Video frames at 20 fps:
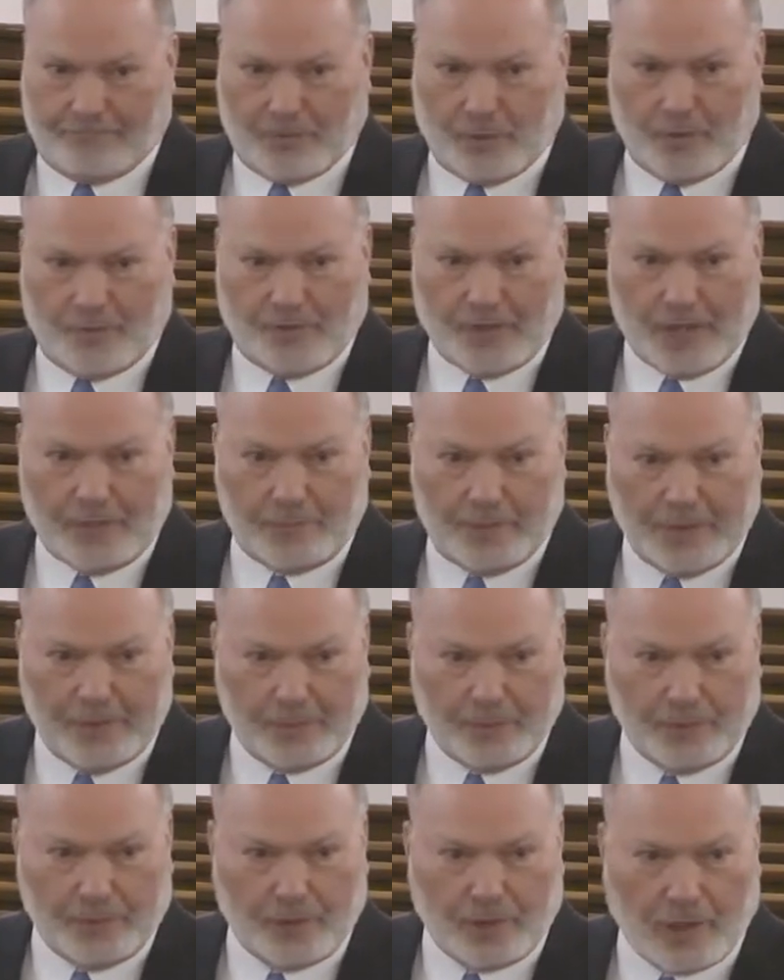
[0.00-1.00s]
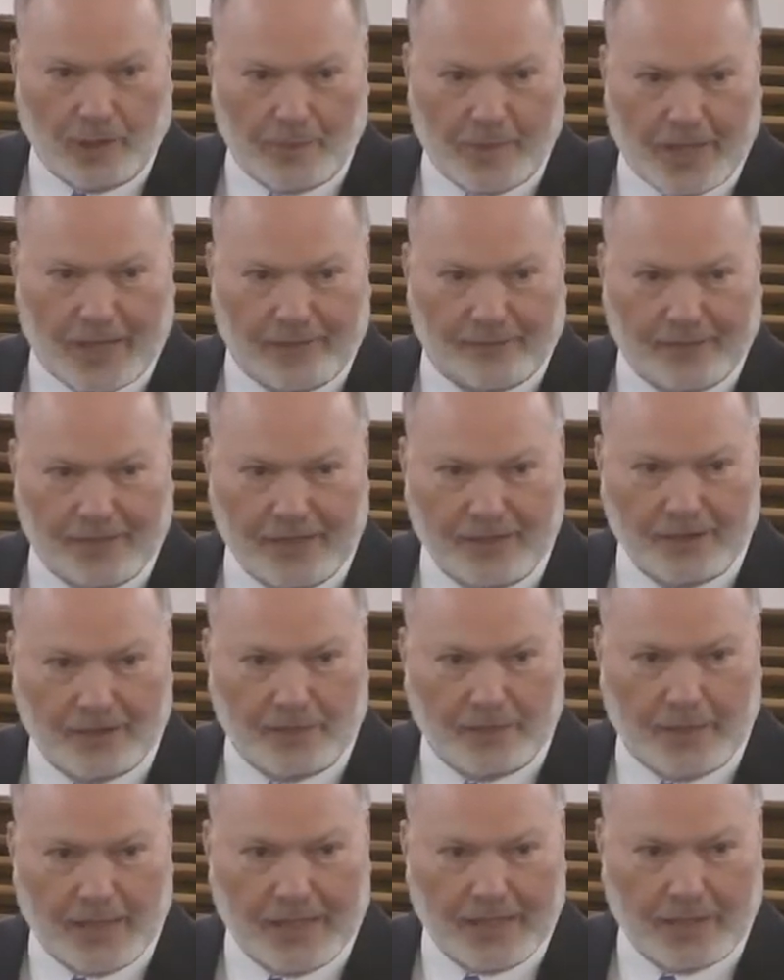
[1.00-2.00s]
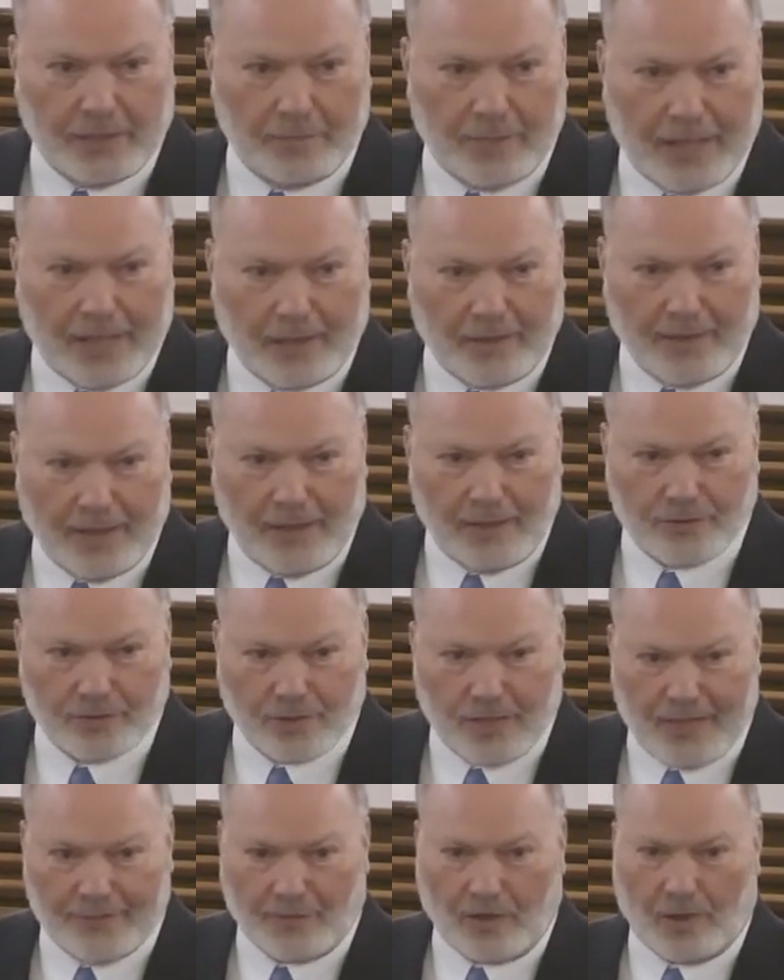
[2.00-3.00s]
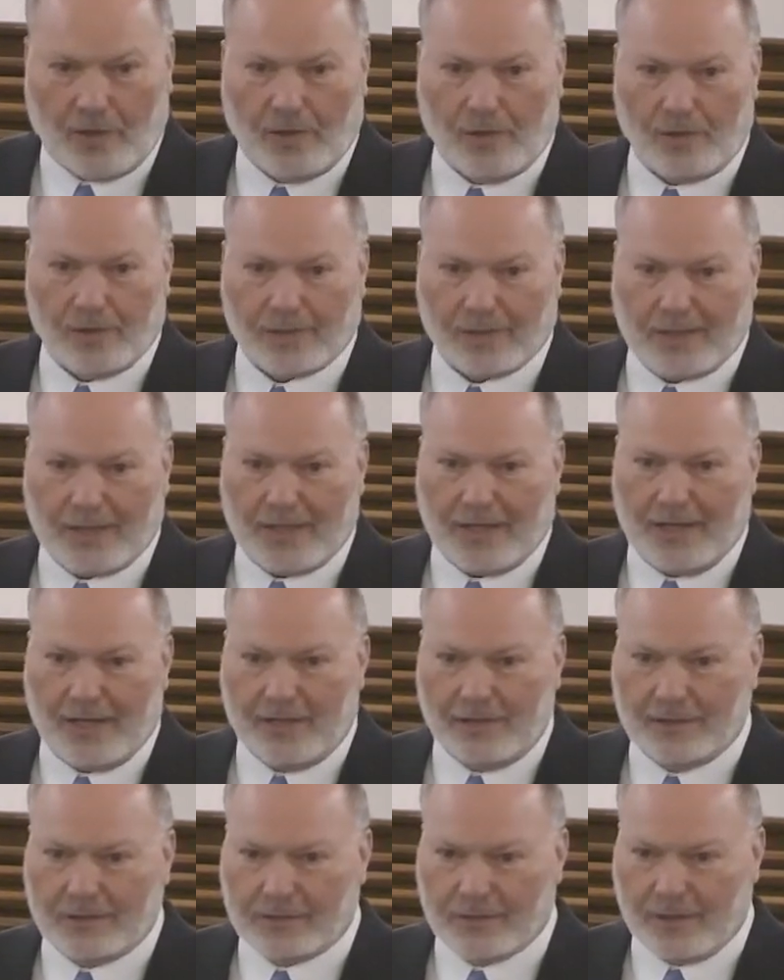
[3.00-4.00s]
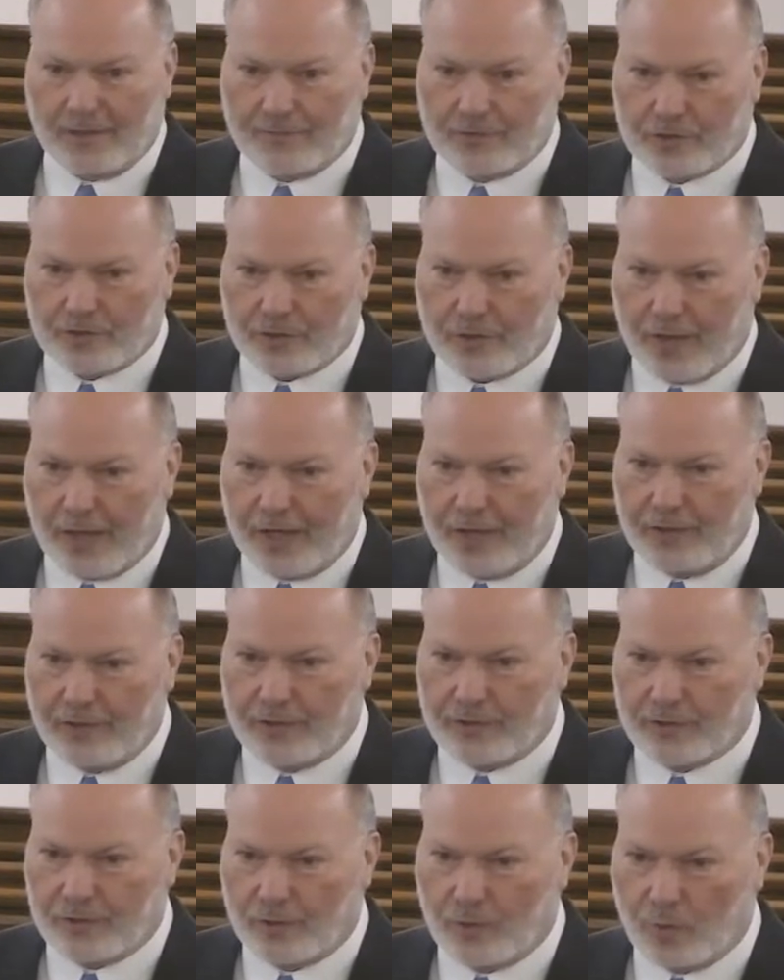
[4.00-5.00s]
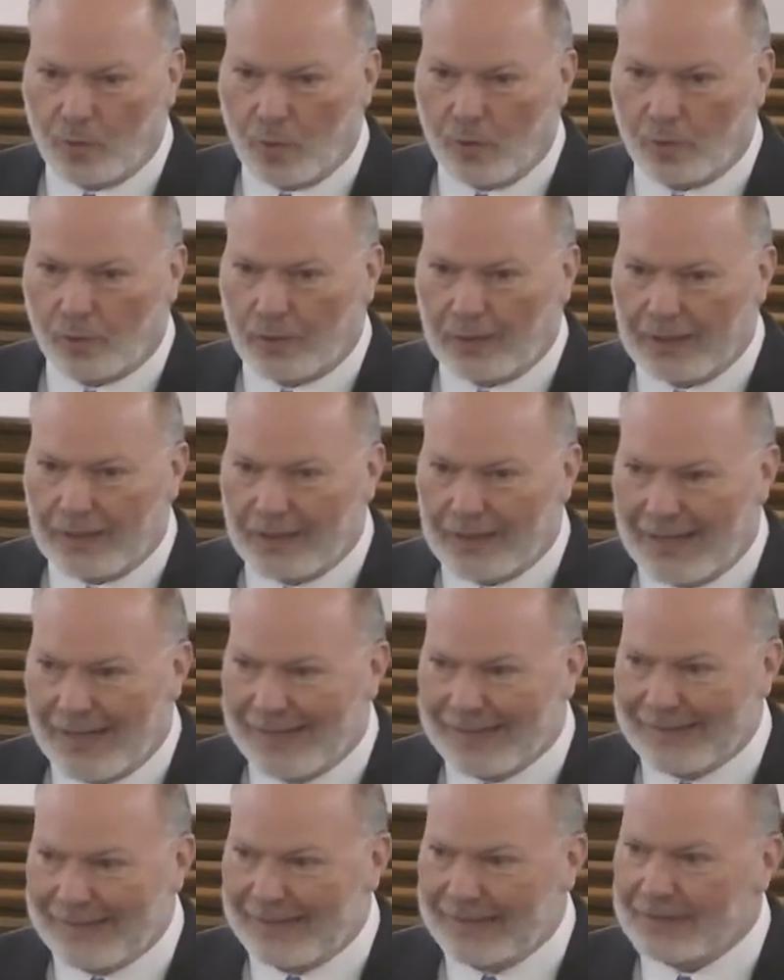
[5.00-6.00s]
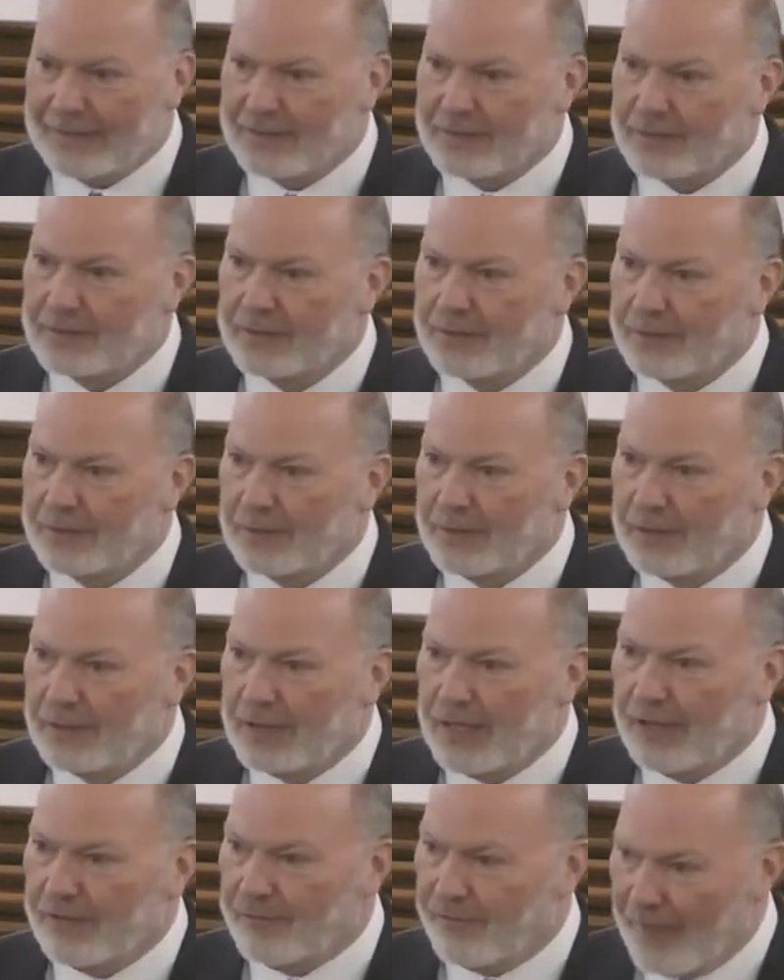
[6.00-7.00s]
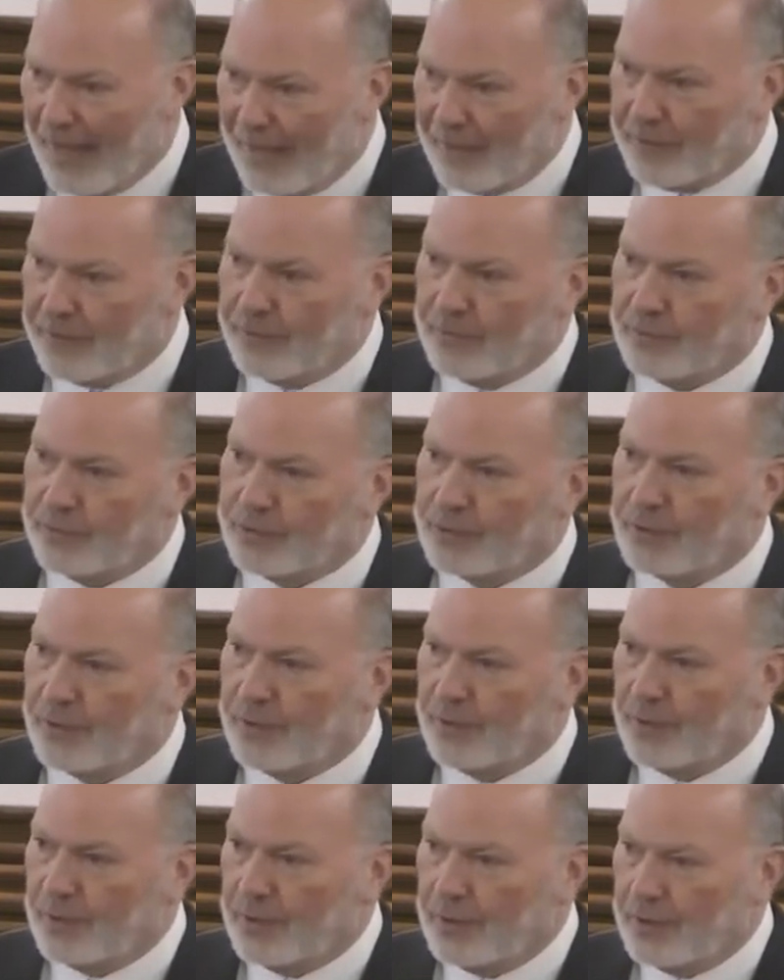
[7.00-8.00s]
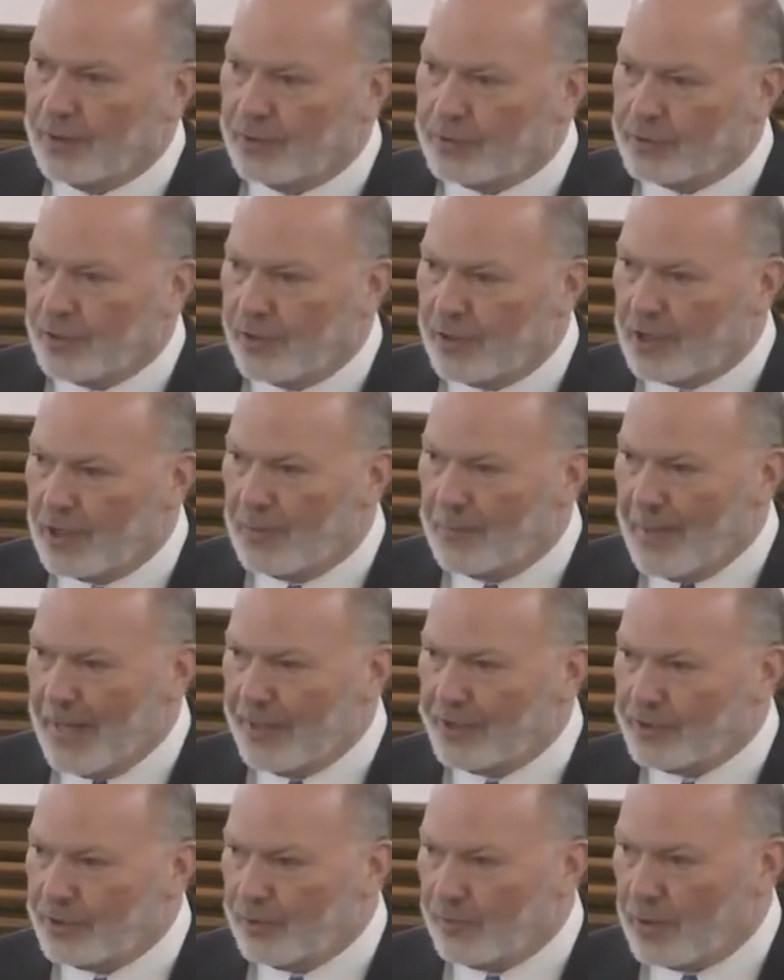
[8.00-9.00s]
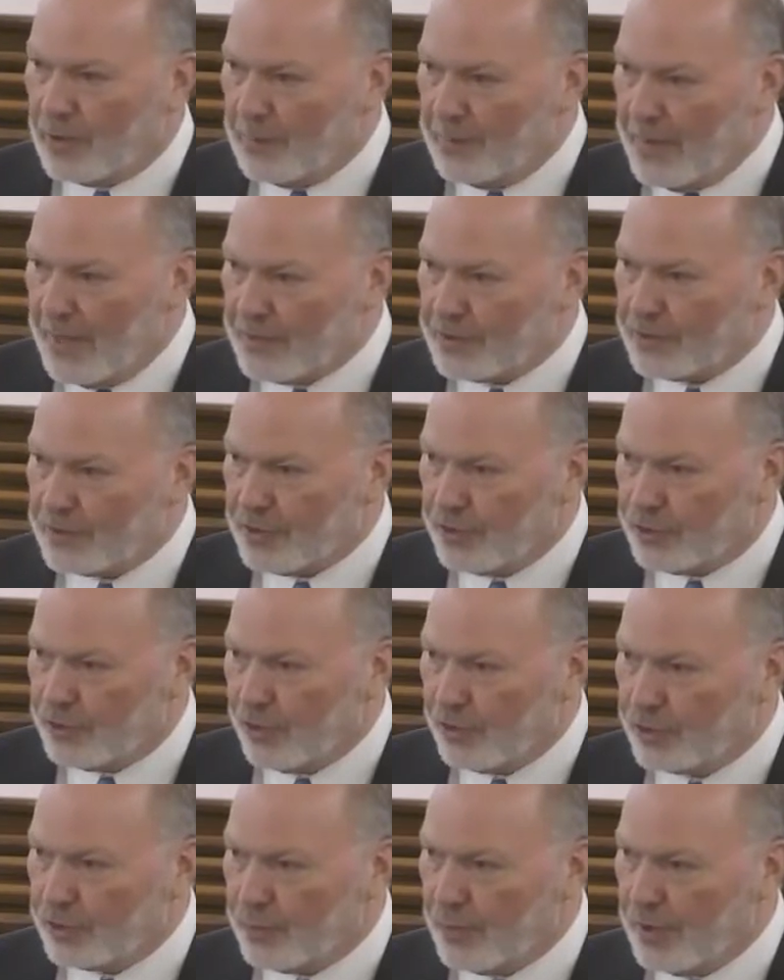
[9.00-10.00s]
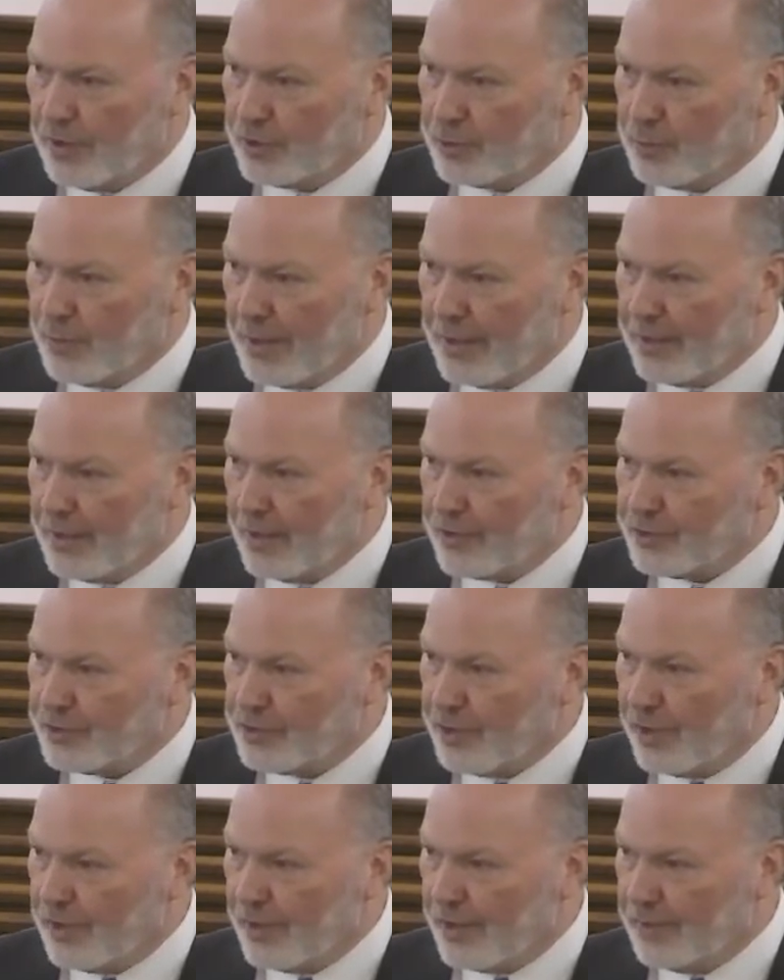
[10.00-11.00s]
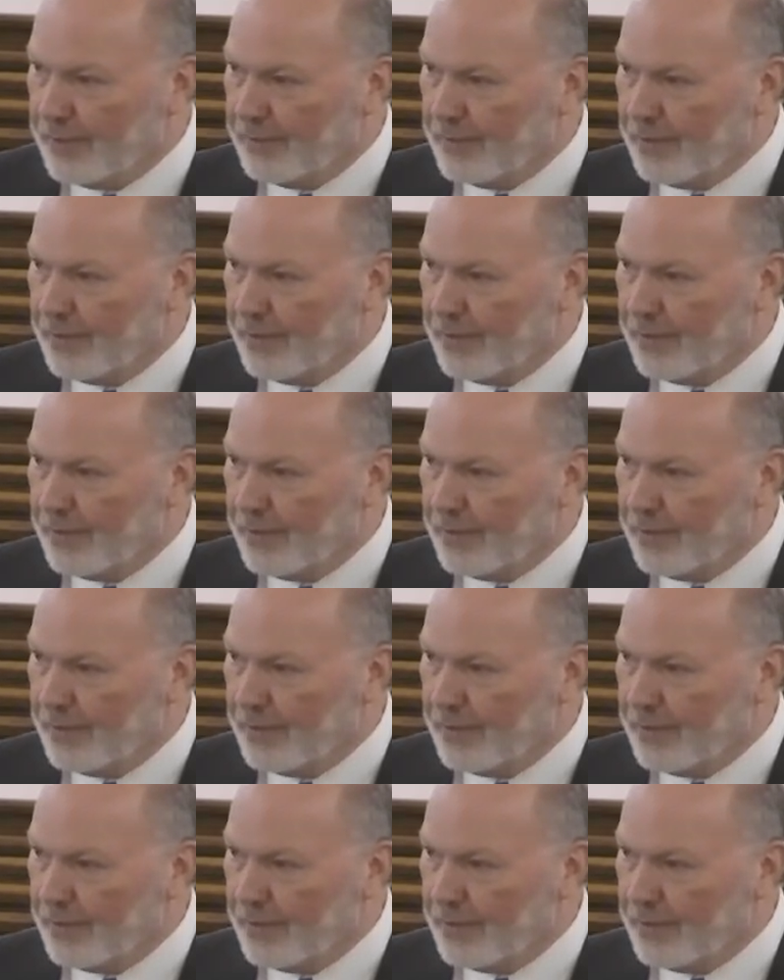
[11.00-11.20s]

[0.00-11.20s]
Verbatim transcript: you've got people who come out of heathen pagan backgrounds and have all kinds of strange worldly ideas and values. And so you can imagine what a mess the church was when it got started.